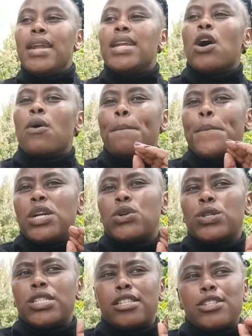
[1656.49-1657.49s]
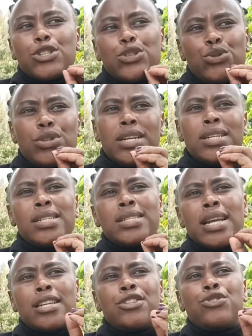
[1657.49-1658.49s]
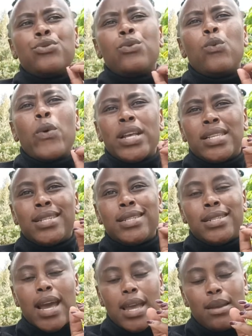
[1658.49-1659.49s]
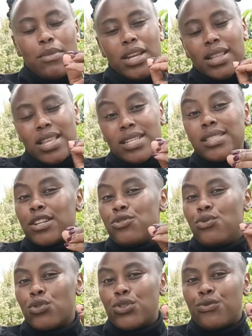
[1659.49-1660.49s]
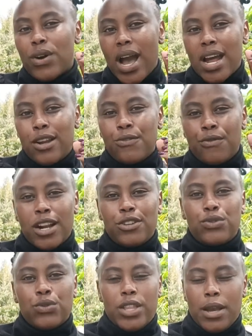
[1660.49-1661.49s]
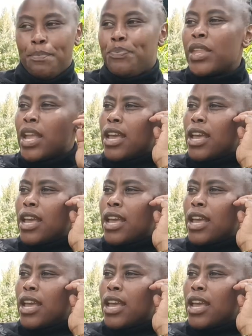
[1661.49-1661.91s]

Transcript: Now, because students tend to waste time in things that do not add value to them.